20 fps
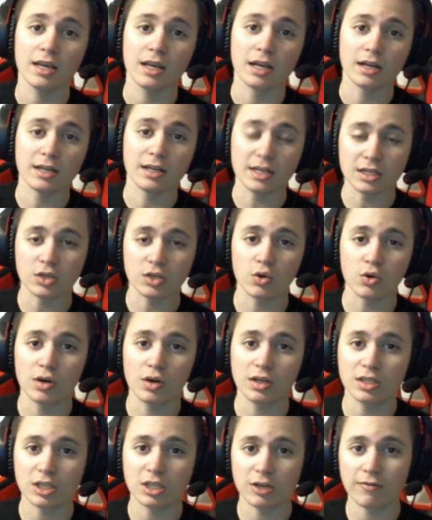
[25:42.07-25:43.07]

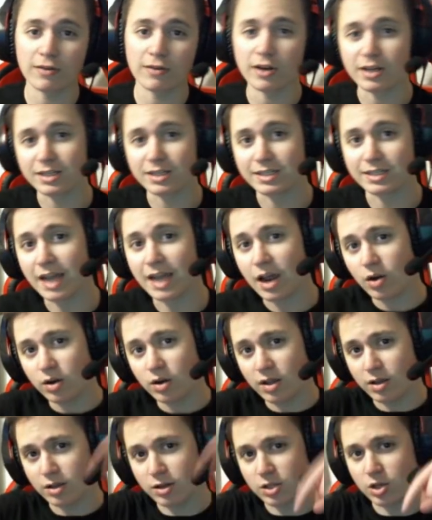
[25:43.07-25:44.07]
Discord server is down
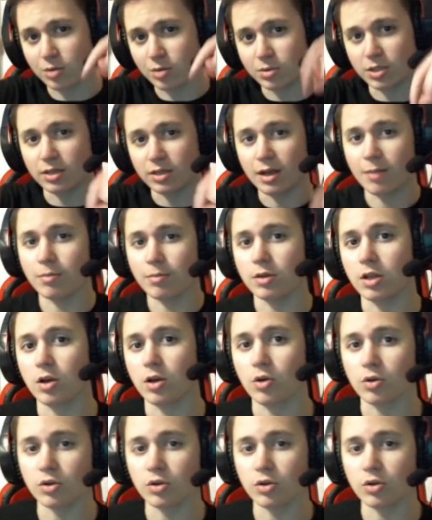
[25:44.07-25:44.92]
in the description down below.